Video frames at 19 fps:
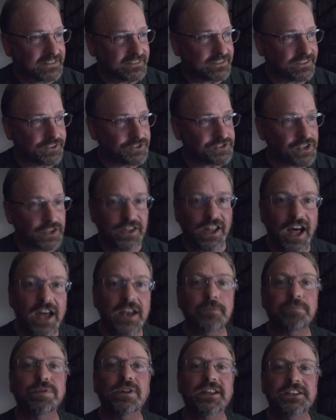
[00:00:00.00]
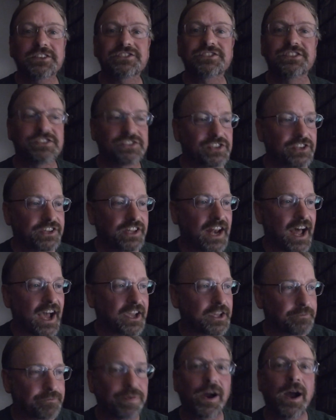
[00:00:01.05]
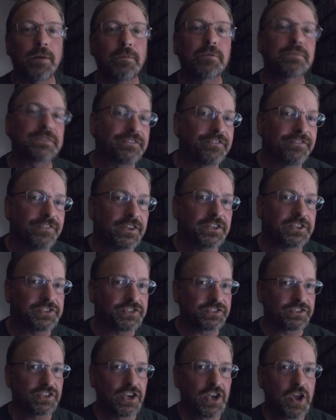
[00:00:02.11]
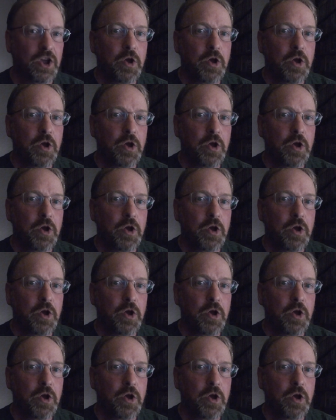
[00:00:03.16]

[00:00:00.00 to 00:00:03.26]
There's a lot of places that I could probably fish,